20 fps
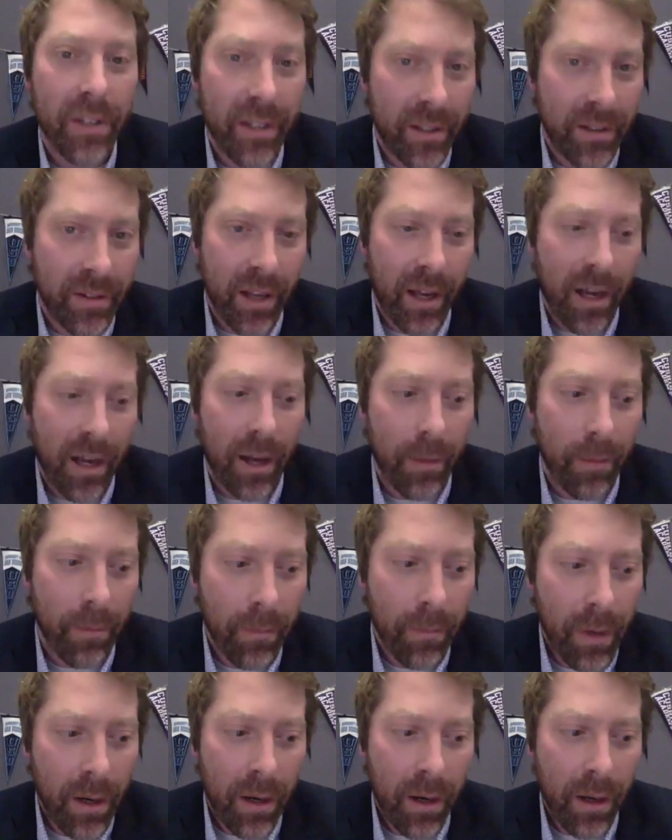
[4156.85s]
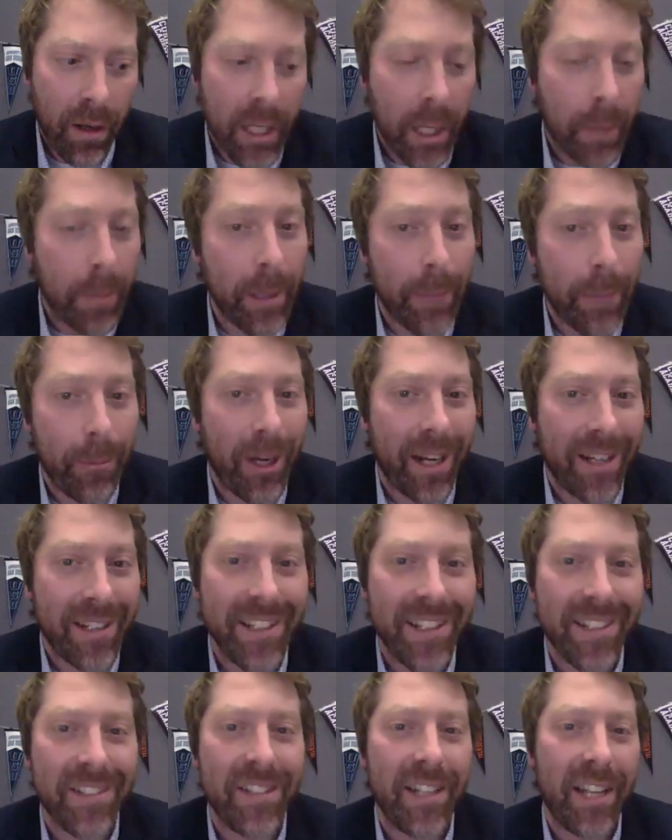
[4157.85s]
is coming up with
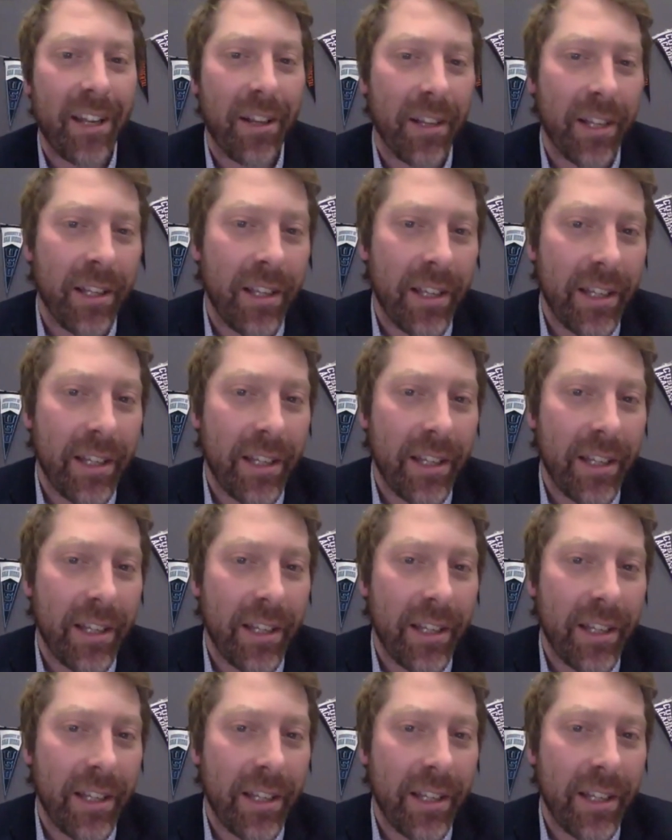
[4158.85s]
ideas daily.